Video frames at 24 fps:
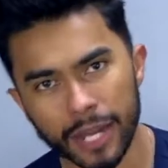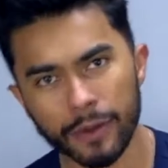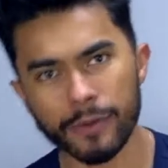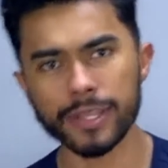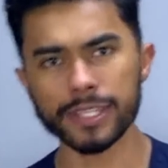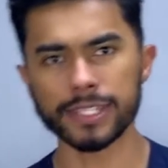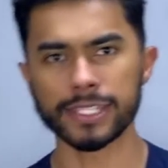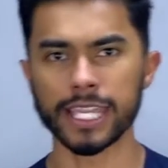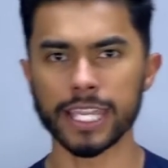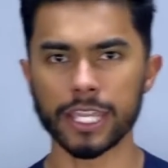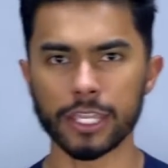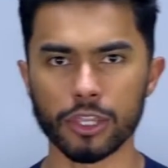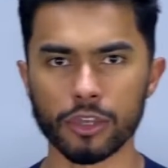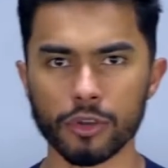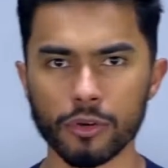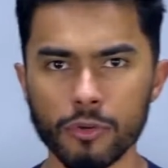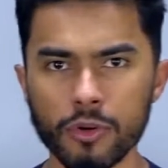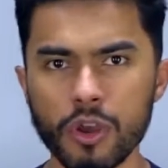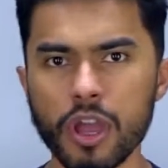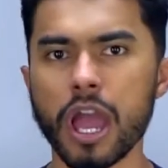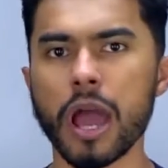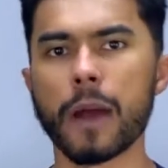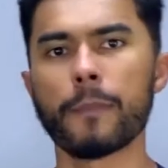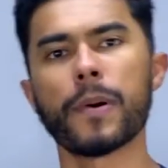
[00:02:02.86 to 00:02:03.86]
guarantee
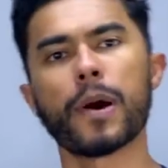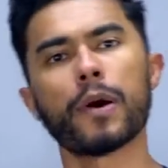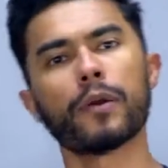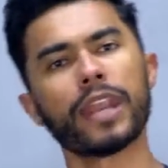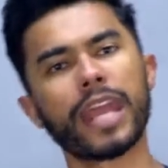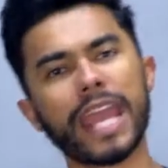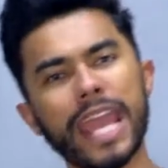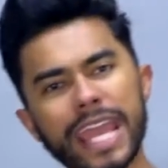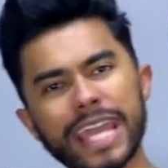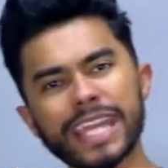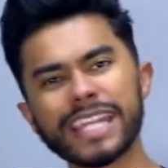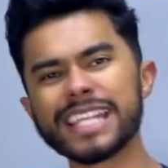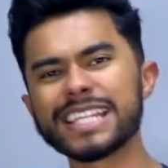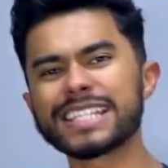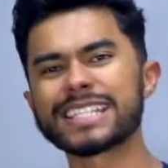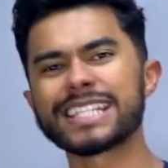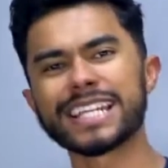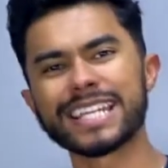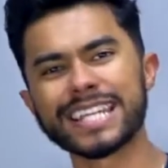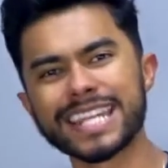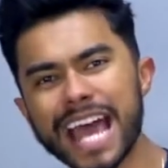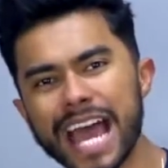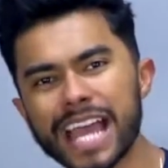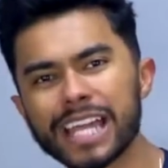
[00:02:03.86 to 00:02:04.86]
you about 80
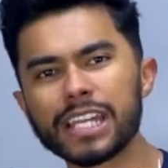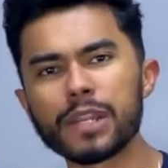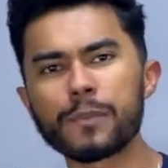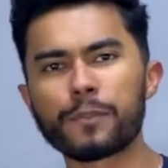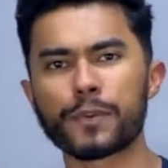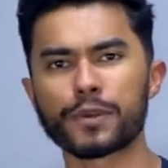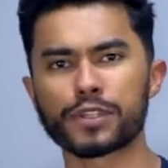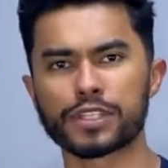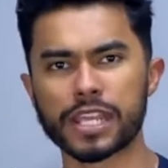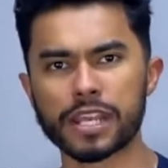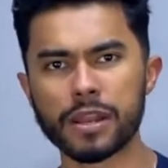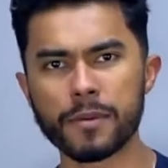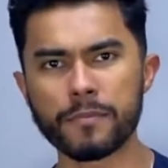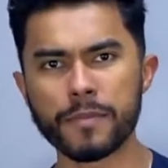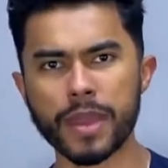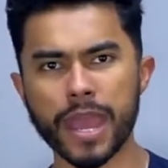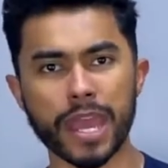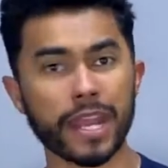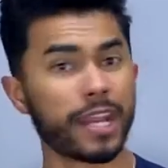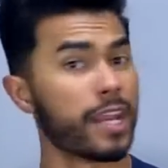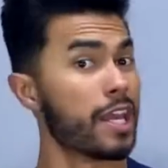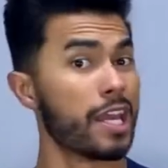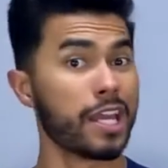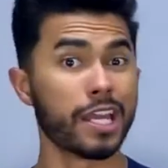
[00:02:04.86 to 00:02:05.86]
to 90% of
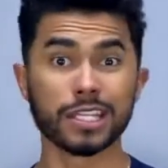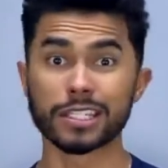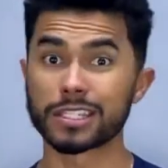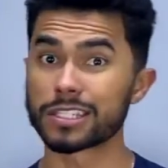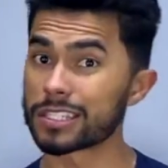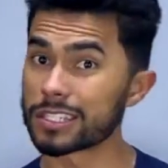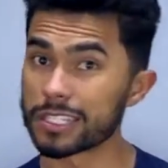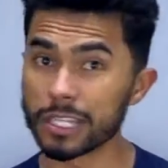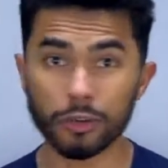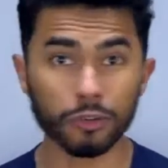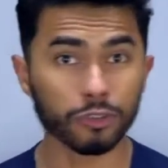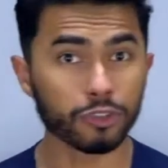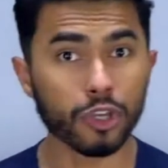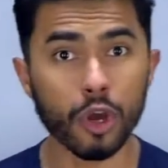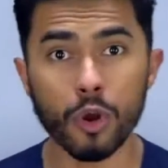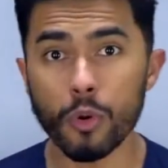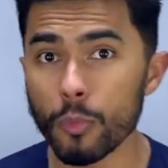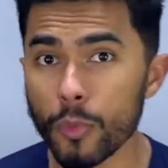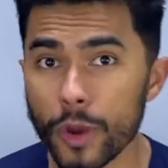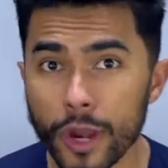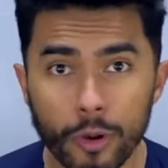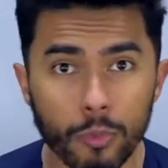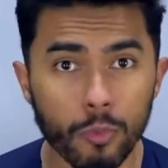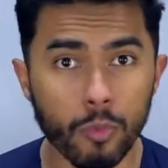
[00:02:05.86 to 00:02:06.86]
men still
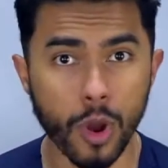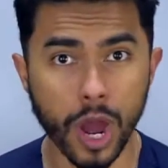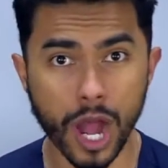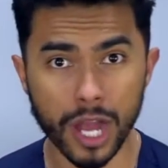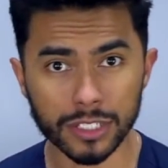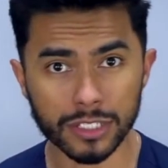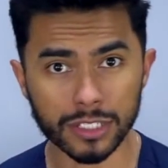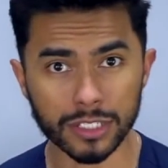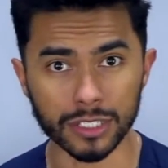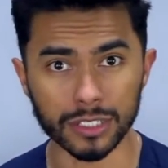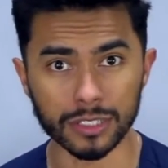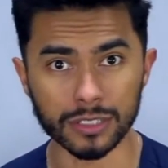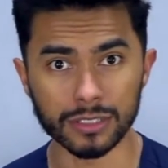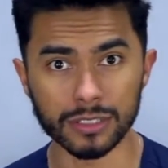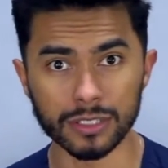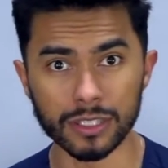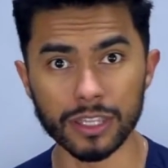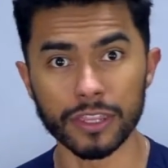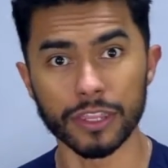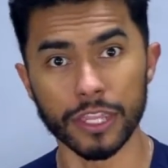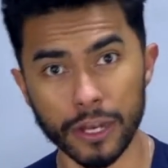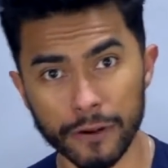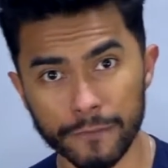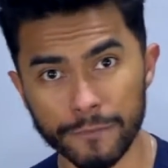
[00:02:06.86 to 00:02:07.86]
don't wear watches.
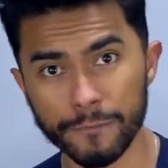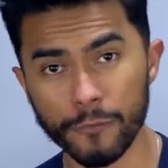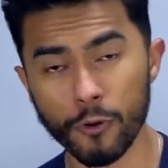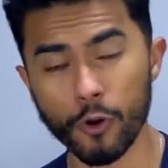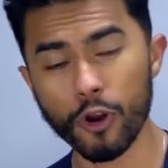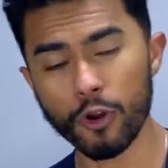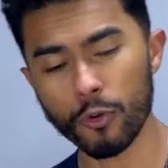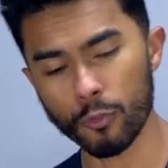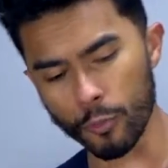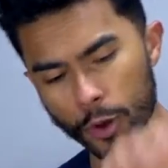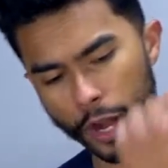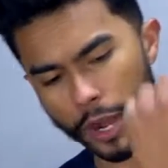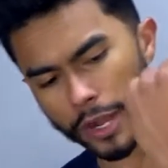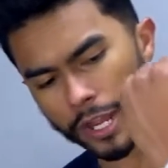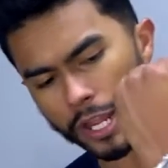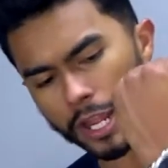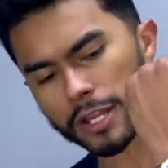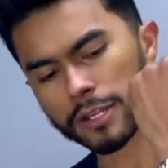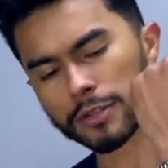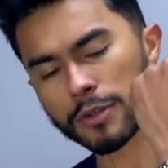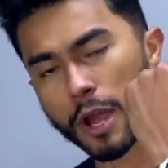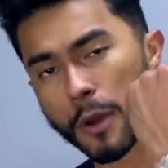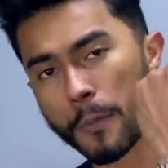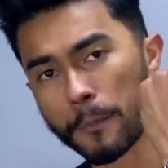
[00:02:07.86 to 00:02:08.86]
Therefore, wearing
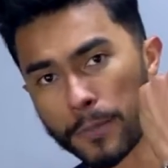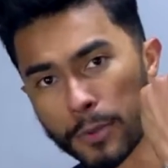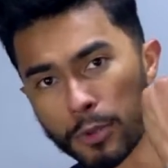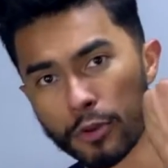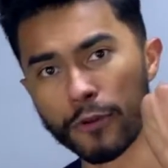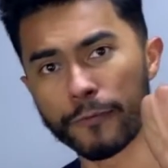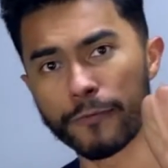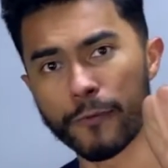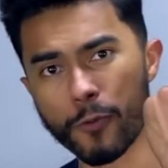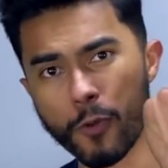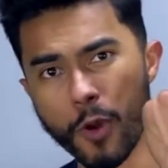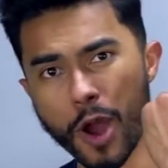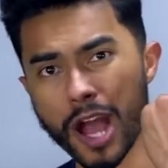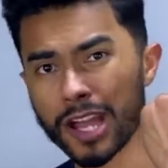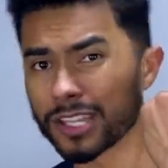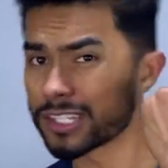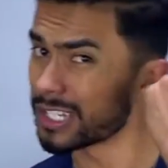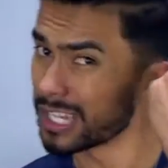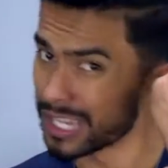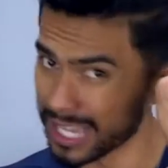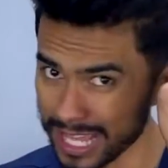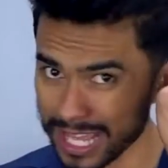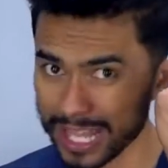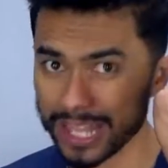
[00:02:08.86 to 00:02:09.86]
a beautiful
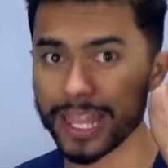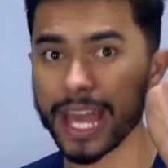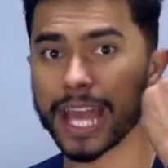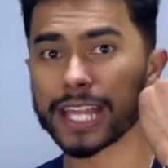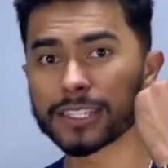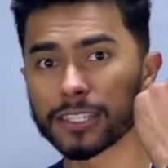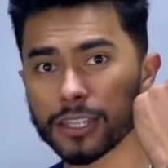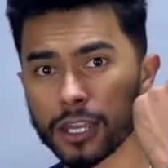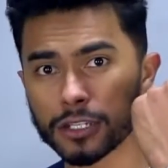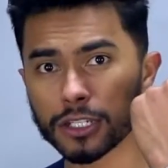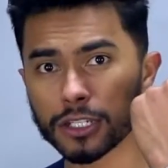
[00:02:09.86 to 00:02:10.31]
watch, that's